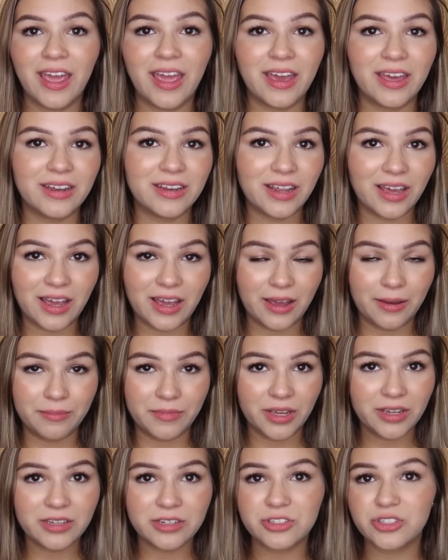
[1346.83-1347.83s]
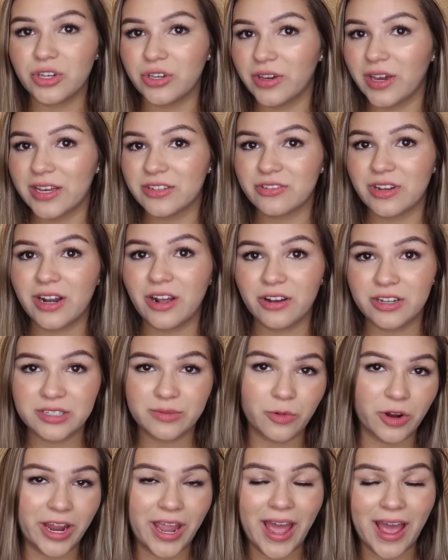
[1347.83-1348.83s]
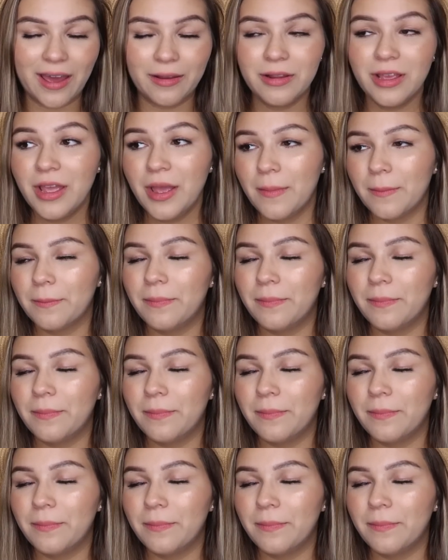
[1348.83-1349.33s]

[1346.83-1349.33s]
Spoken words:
and I'm not gonna show you guys right now because I'm wearing a hat,